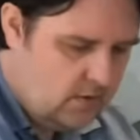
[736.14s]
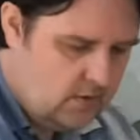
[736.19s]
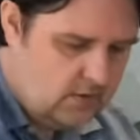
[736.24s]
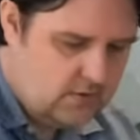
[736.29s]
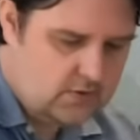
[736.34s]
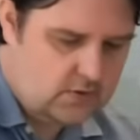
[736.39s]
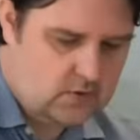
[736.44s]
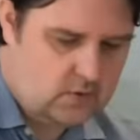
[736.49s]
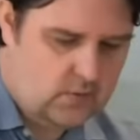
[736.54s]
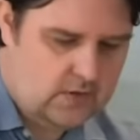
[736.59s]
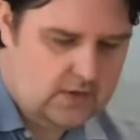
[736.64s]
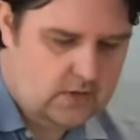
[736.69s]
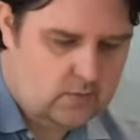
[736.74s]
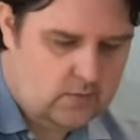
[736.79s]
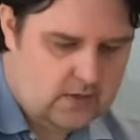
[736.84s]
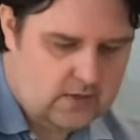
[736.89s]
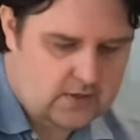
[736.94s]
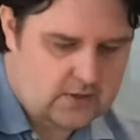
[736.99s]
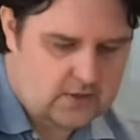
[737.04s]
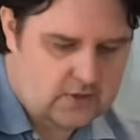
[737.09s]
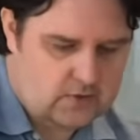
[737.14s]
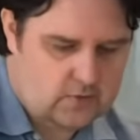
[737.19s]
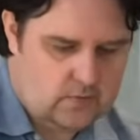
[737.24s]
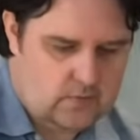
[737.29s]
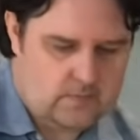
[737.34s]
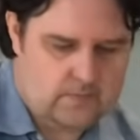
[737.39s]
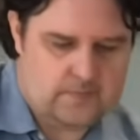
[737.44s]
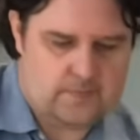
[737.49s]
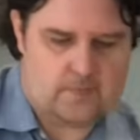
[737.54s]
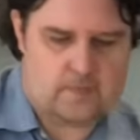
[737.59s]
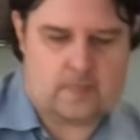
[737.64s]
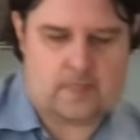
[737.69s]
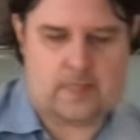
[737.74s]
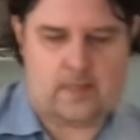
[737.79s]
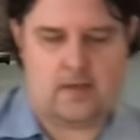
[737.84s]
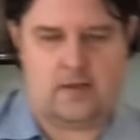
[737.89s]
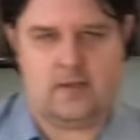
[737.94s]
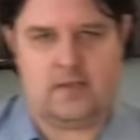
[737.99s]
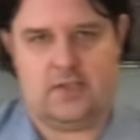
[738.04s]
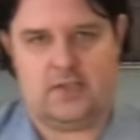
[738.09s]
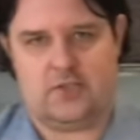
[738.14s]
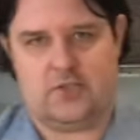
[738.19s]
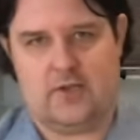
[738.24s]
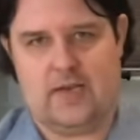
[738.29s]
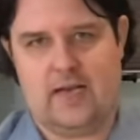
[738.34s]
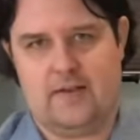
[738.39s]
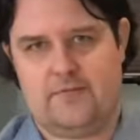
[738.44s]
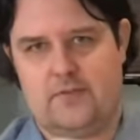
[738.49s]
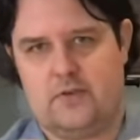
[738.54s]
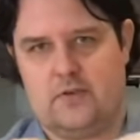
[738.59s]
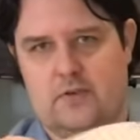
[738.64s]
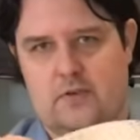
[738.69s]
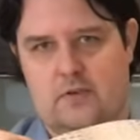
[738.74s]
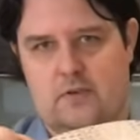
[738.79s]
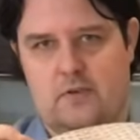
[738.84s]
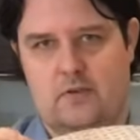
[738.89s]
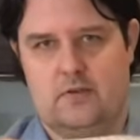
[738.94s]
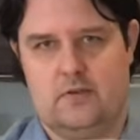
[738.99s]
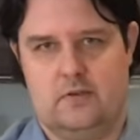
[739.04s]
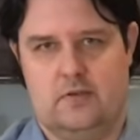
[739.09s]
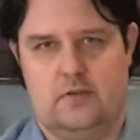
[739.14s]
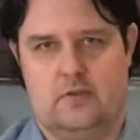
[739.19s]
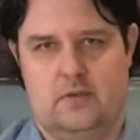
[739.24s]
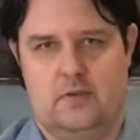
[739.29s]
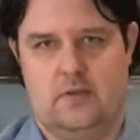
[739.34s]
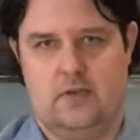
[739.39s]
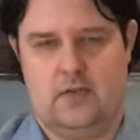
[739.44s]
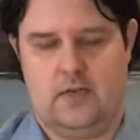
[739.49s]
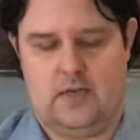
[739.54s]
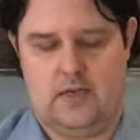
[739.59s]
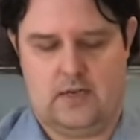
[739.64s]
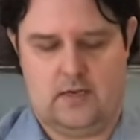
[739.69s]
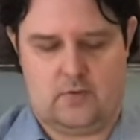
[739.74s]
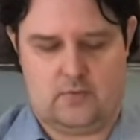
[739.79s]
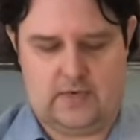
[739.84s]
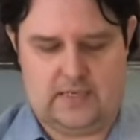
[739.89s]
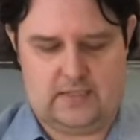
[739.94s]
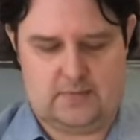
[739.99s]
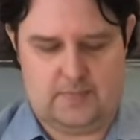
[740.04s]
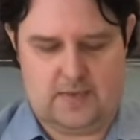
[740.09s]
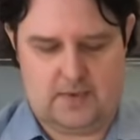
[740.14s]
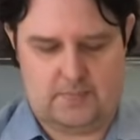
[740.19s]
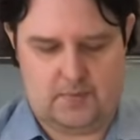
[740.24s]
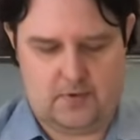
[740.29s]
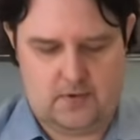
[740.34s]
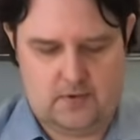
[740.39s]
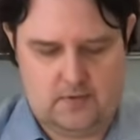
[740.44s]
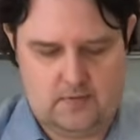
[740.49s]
So what you want to do is you have your rice paper,